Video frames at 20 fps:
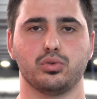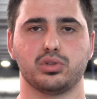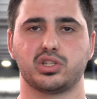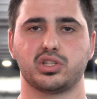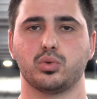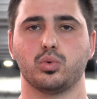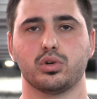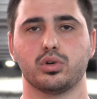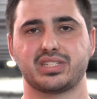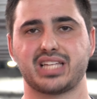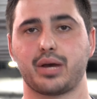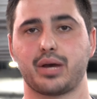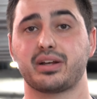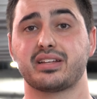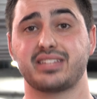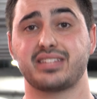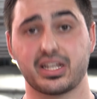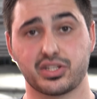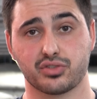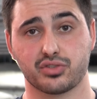towards our
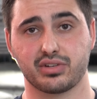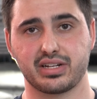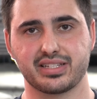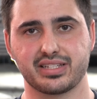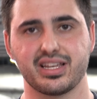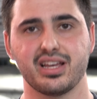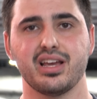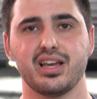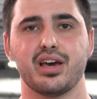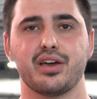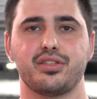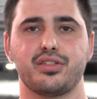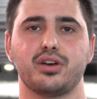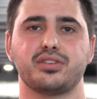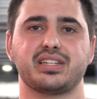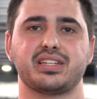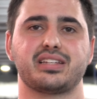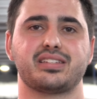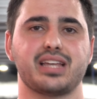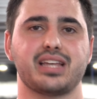accessories.
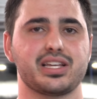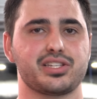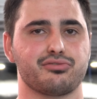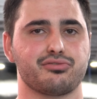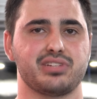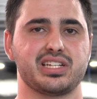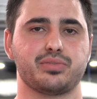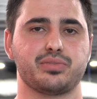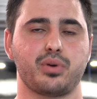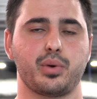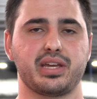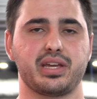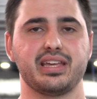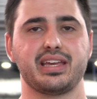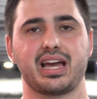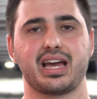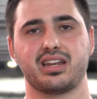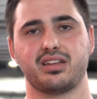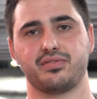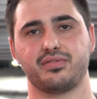Those accessories where we can
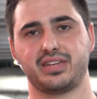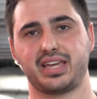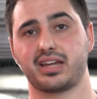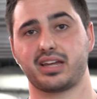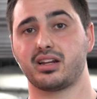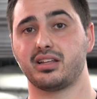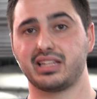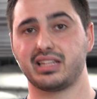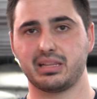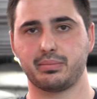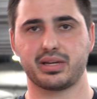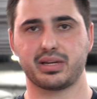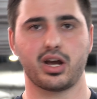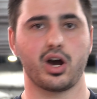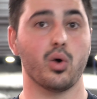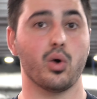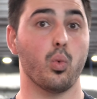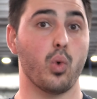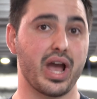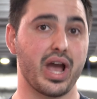kind of get a little bit
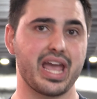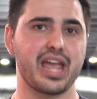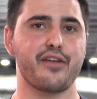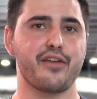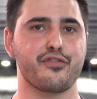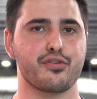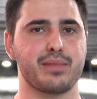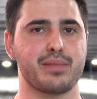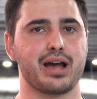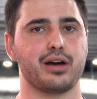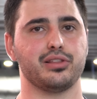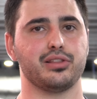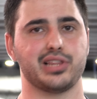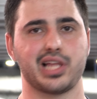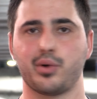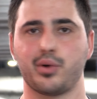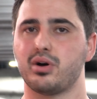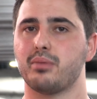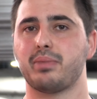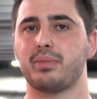away from our
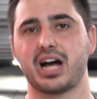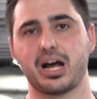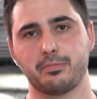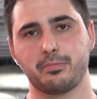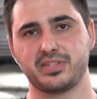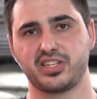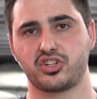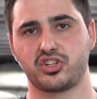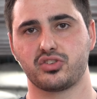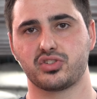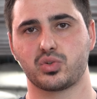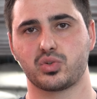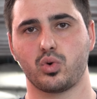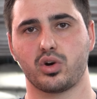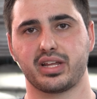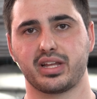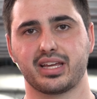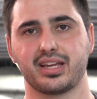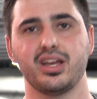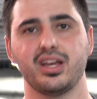lower bar position
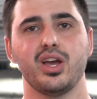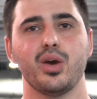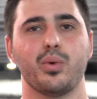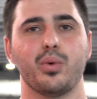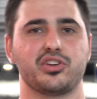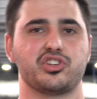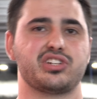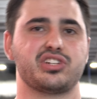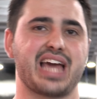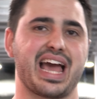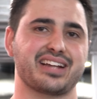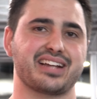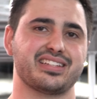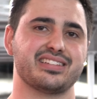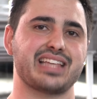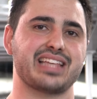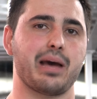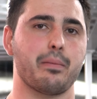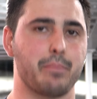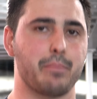squatting, which
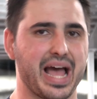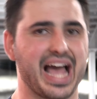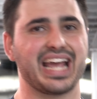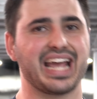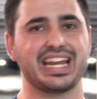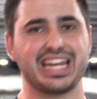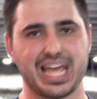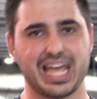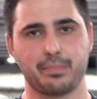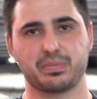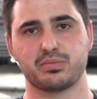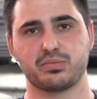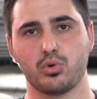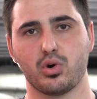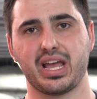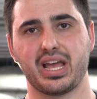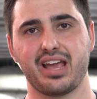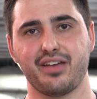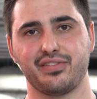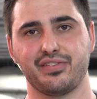taxes our back and hips more
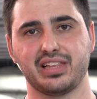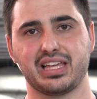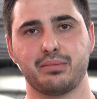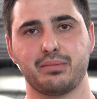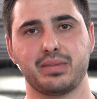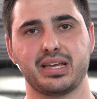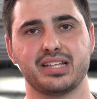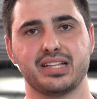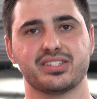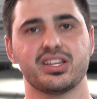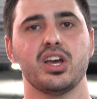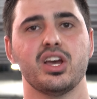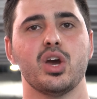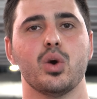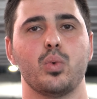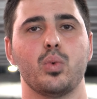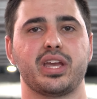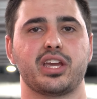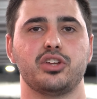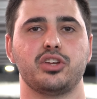heavily, means
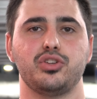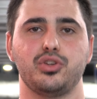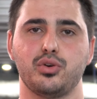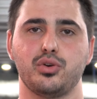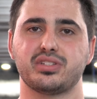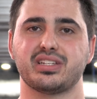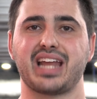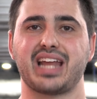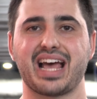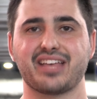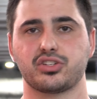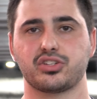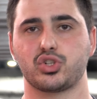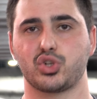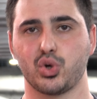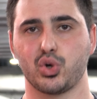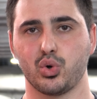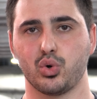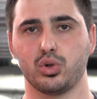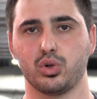we can use it as a
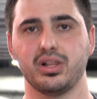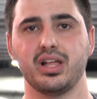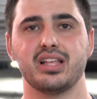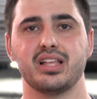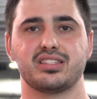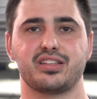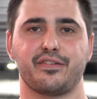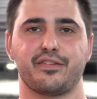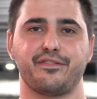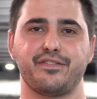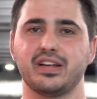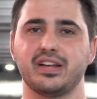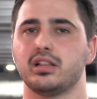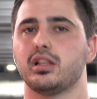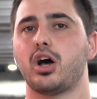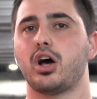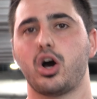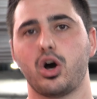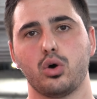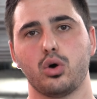tool to fill
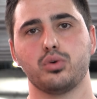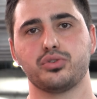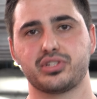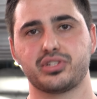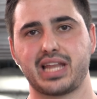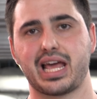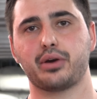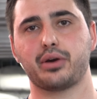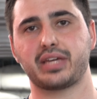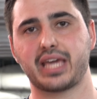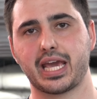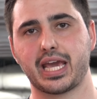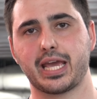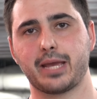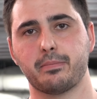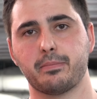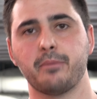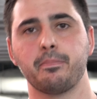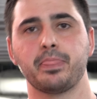holes in our game,